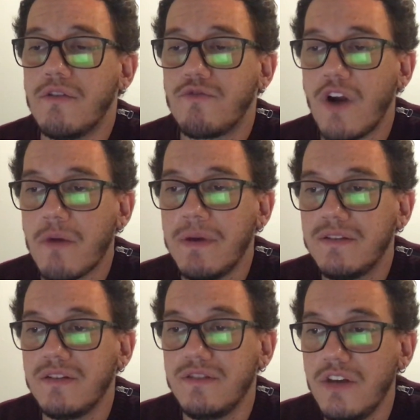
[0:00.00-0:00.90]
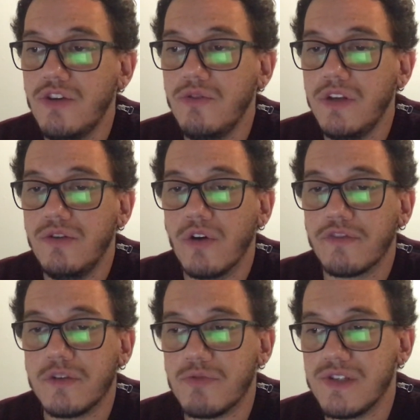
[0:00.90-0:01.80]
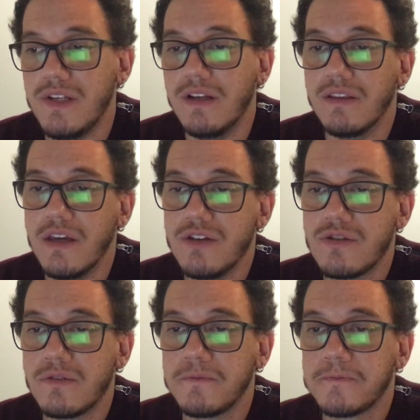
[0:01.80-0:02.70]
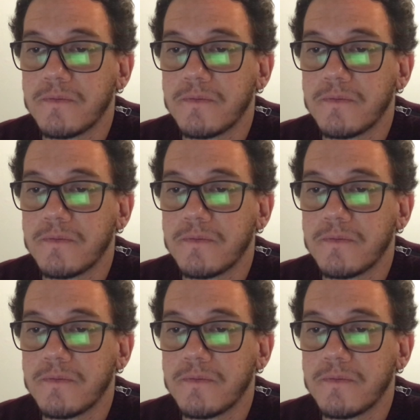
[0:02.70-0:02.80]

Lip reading: fragmented the unity of the Brazilian nation.